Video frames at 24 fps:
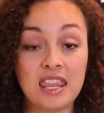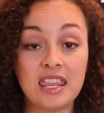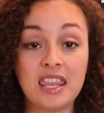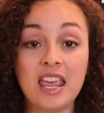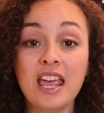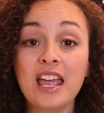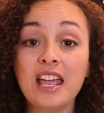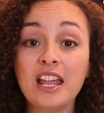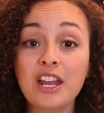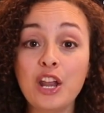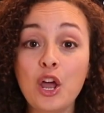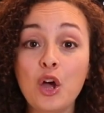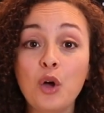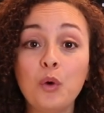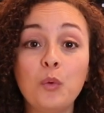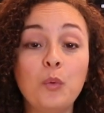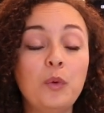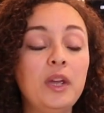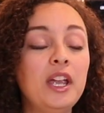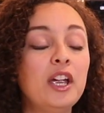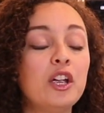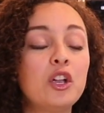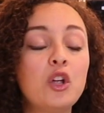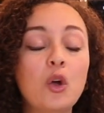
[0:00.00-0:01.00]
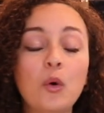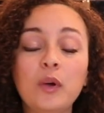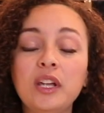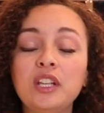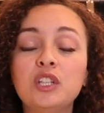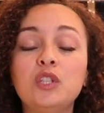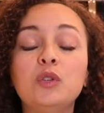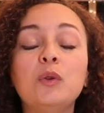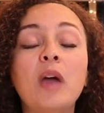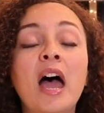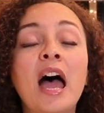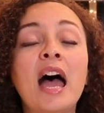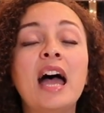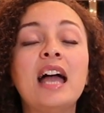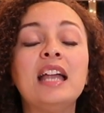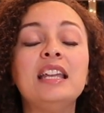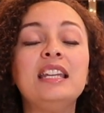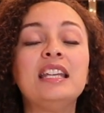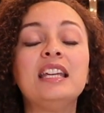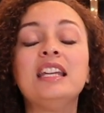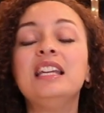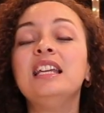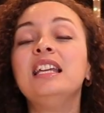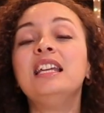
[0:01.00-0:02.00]
Then we are going to
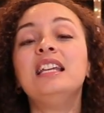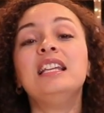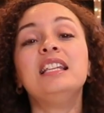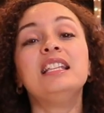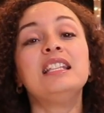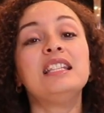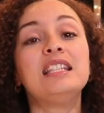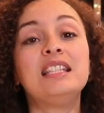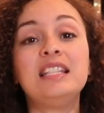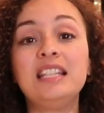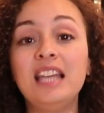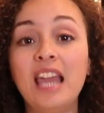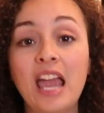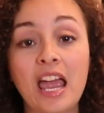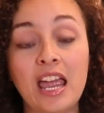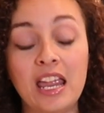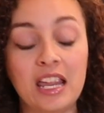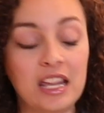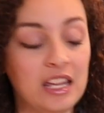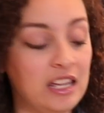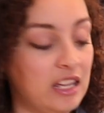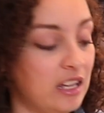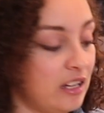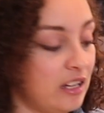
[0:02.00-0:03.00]
add the egg,